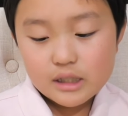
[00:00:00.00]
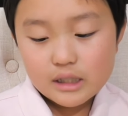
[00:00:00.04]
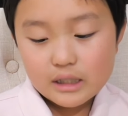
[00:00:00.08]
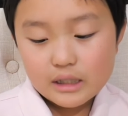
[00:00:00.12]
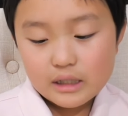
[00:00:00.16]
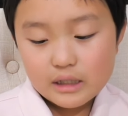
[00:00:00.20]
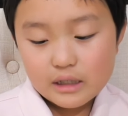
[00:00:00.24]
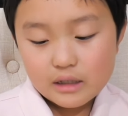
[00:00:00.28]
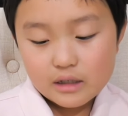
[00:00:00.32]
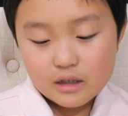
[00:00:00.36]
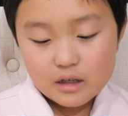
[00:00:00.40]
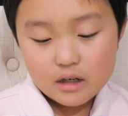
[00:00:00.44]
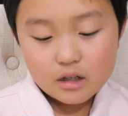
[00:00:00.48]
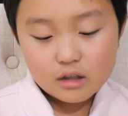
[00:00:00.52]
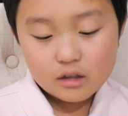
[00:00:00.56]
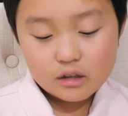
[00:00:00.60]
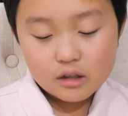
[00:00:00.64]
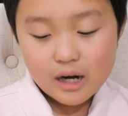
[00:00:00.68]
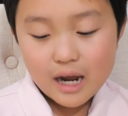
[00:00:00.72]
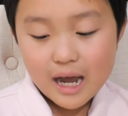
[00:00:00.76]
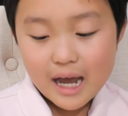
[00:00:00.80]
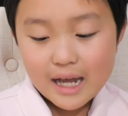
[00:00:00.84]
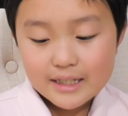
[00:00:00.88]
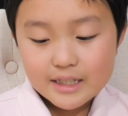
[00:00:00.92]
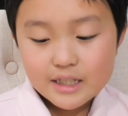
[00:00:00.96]
to call
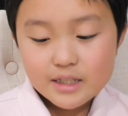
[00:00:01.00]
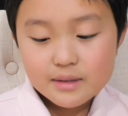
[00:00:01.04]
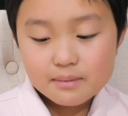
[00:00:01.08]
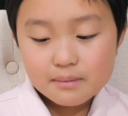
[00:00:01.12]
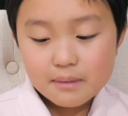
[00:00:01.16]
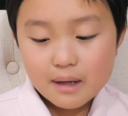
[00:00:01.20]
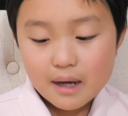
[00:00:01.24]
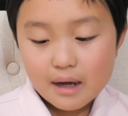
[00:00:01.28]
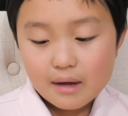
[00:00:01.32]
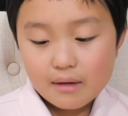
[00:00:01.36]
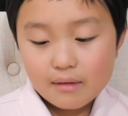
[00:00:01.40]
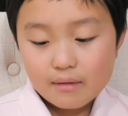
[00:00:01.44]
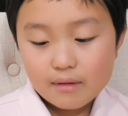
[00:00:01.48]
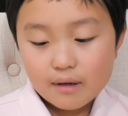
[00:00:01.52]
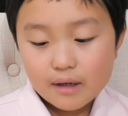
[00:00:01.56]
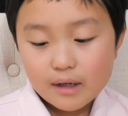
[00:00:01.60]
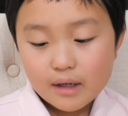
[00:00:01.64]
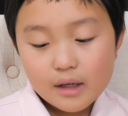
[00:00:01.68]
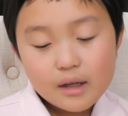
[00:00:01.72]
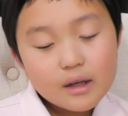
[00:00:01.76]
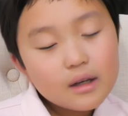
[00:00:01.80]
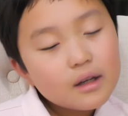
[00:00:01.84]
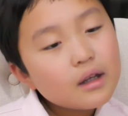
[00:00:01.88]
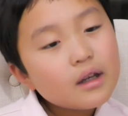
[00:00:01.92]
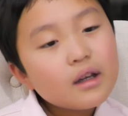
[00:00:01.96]
Ajima,
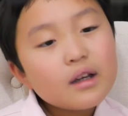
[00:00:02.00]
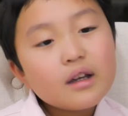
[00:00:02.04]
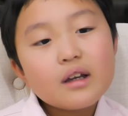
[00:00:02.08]
right?